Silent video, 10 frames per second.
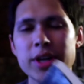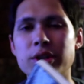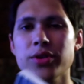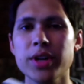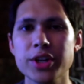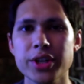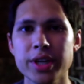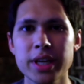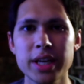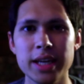
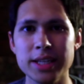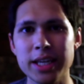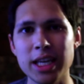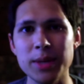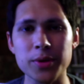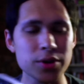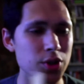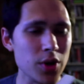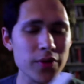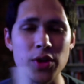Introduction is a keeper.
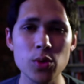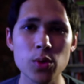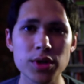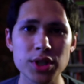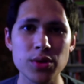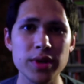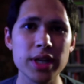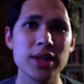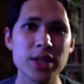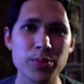So if you were to
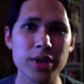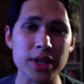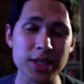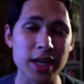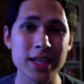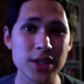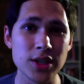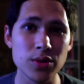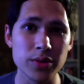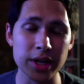get this book assigned to
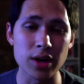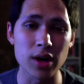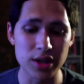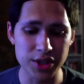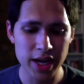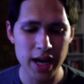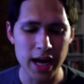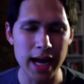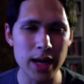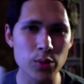you in college,
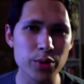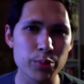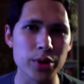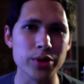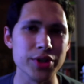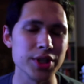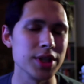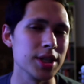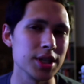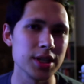I would purchase
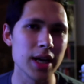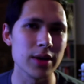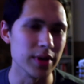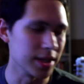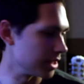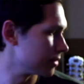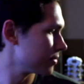this, not rent it.